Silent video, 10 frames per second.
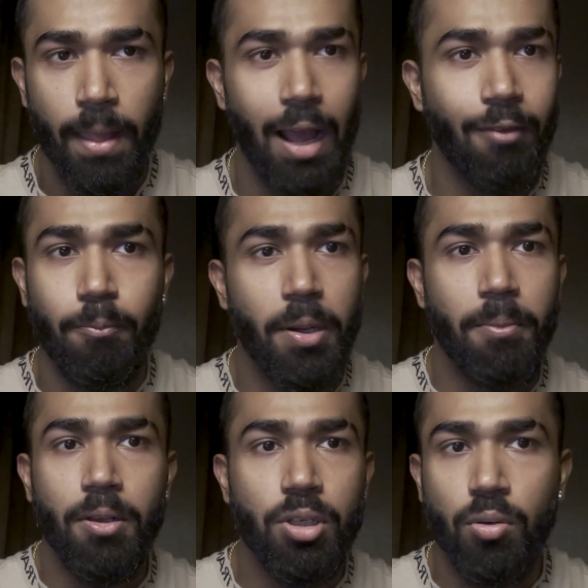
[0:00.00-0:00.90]
I have pretty
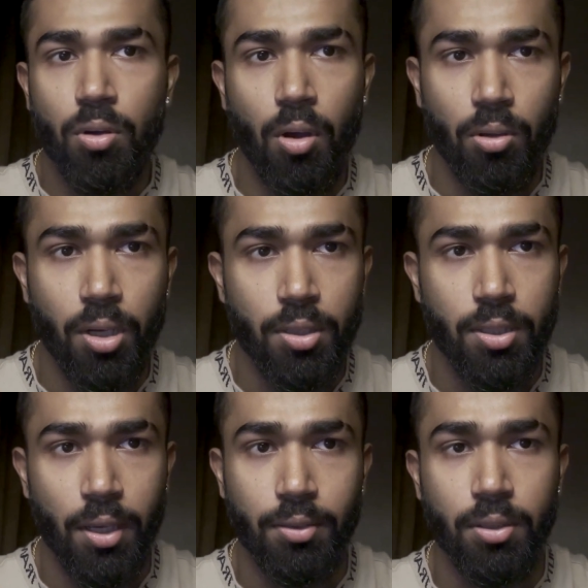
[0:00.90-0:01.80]
much a good audience
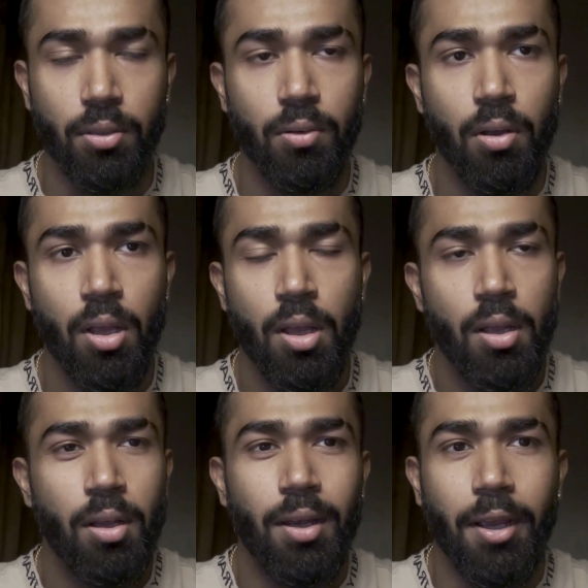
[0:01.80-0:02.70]
size, you know,
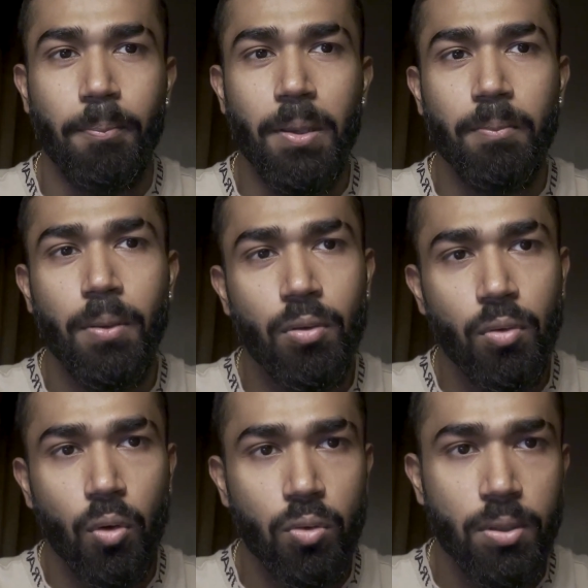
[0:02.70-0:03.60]
like people who
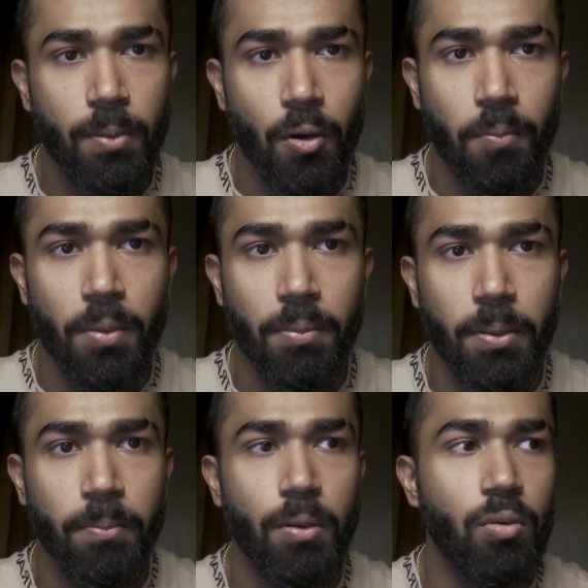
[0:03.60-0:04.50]
knows about me,
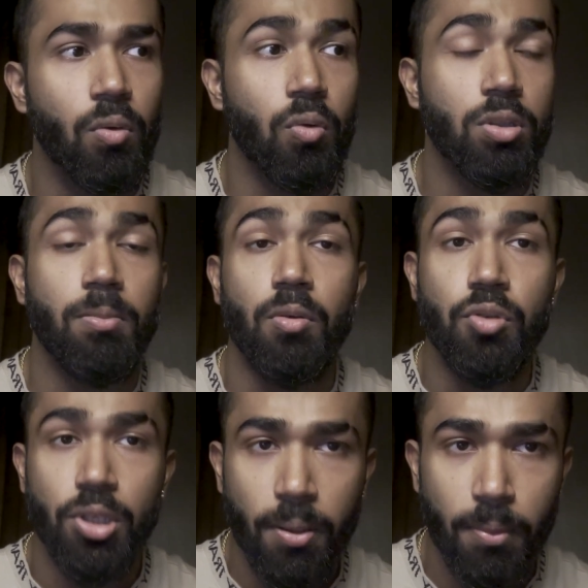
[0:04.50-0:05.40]
people who knows about
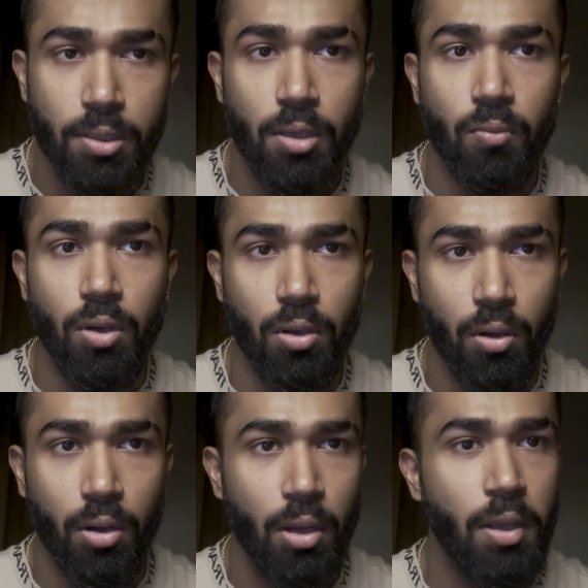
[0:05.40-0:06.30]
GMS and
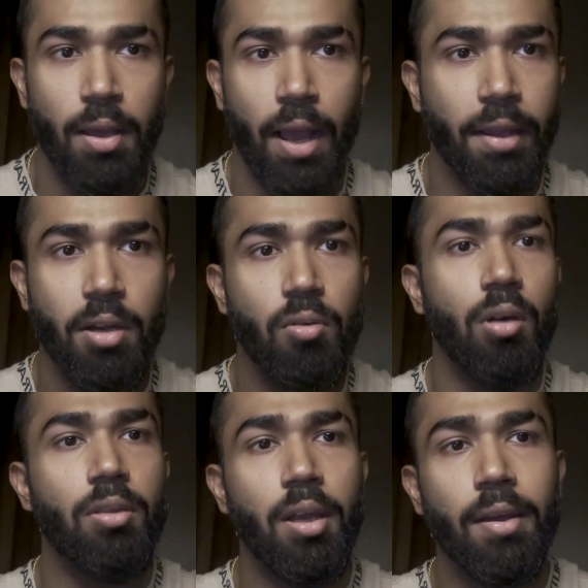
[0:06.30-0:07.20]
whatnot. I can go
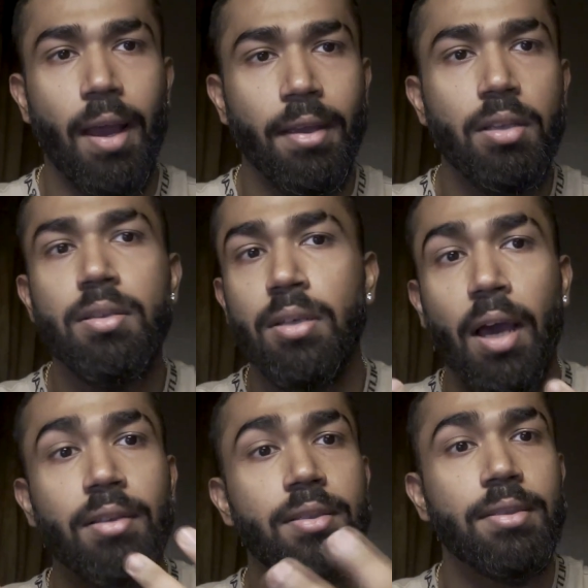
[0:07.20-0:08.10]
out there and I can
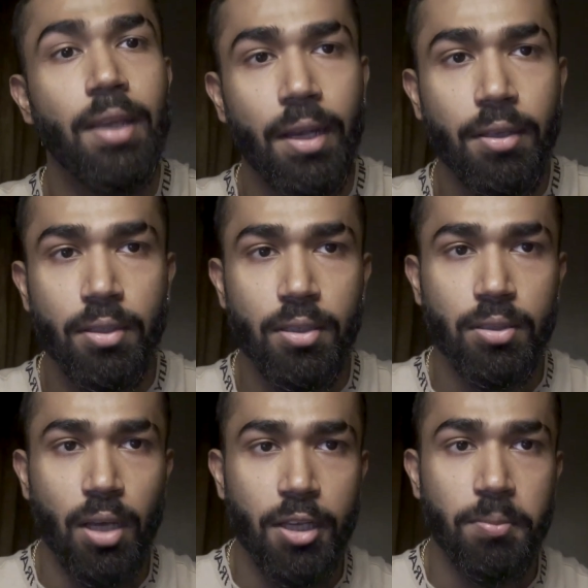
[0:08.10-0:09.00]
start selling these
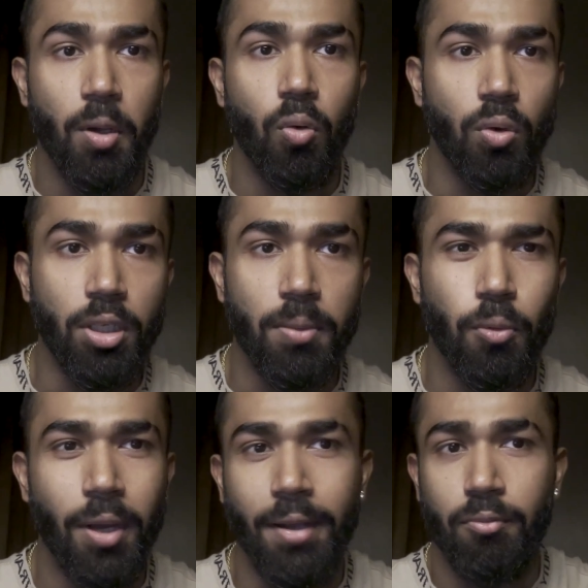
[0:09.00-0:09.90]
guys my own
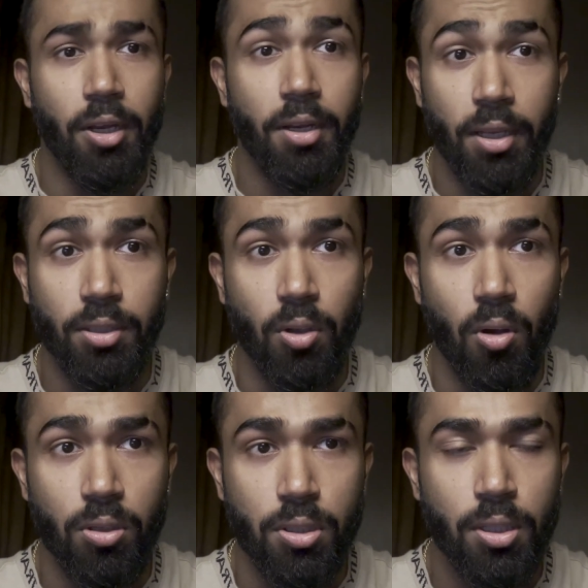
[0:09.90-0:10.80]
ebook at a very less
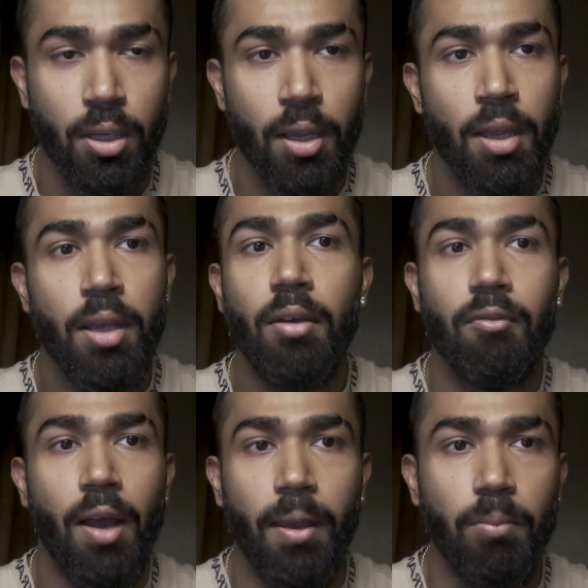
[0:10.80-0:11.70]
cost. Why?